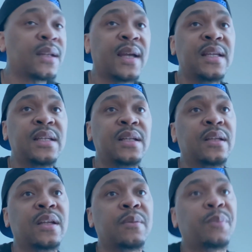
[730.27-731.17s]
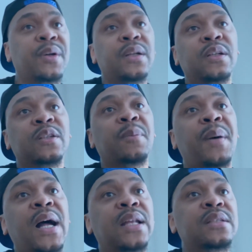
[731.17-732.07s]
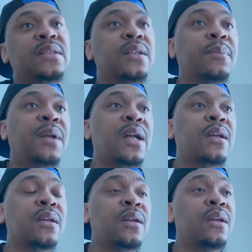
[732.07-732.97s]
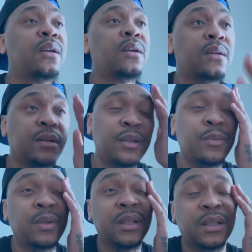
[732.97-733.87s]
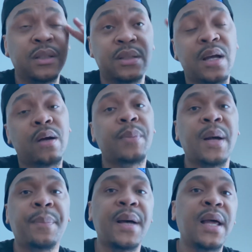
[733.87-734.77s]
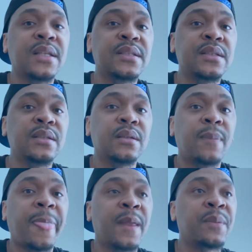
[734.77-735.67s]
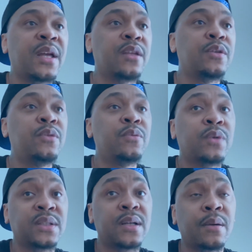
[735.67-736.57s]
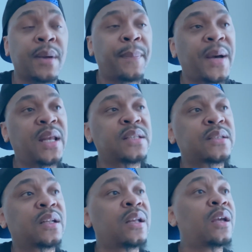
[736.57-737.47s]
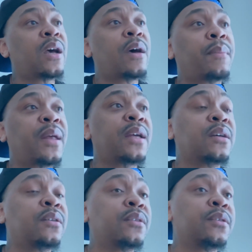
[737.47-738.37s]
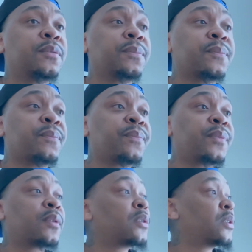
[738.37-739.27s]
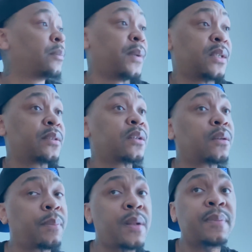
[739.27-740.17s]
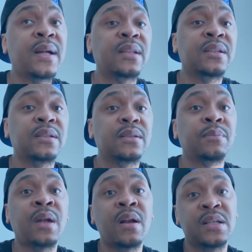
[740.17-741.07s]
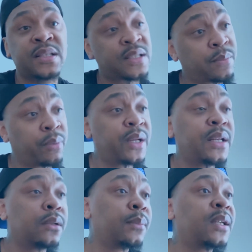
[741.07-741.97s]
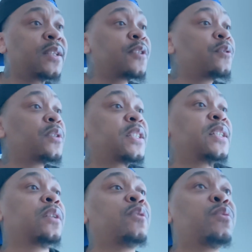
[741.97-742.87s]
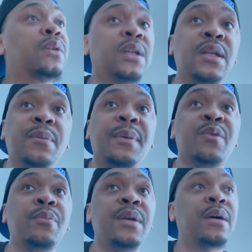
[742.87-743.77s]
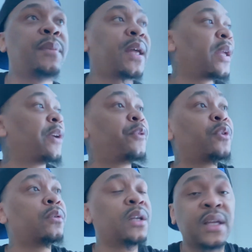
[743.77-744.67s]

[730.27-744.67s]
he kept bringing up the policy. I'm like, you want to talk about policy? I'm like, you want to talk about policy? I'm like, man, there's other people out there. I'm like, shit, bring them in too. Shit, you want to nitpick with me? I'm like, have you